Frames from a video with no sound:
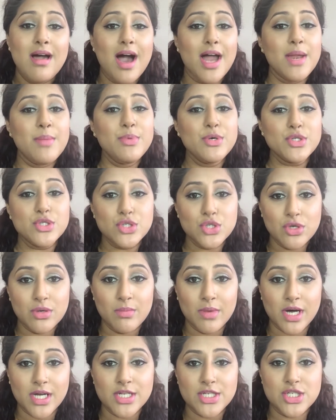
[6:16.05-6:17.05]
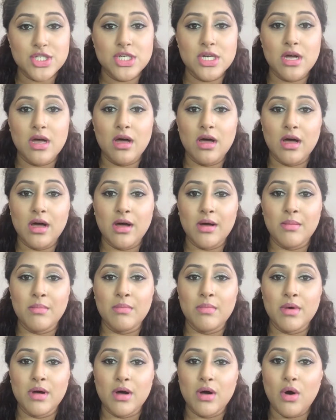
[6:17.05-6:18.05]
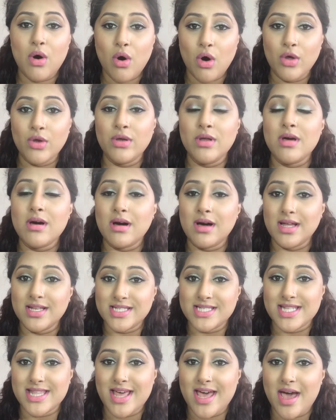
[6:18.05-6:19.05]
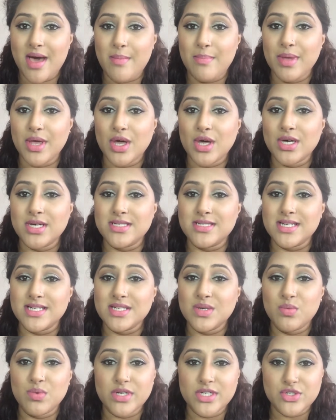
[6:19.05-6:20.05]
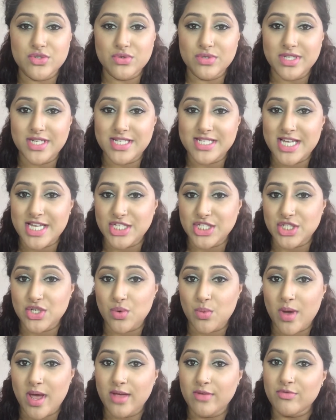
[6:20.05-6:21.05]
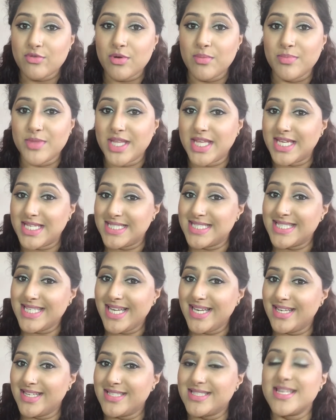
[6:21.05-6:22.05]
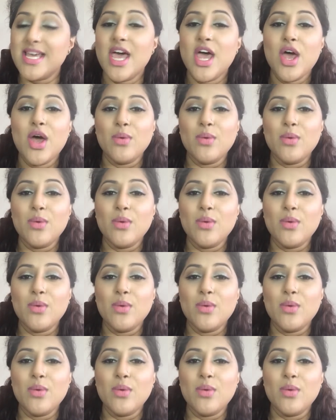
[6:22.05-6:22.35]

I didn't put too much on under there because I didn't want to draw the attention away from the concealers,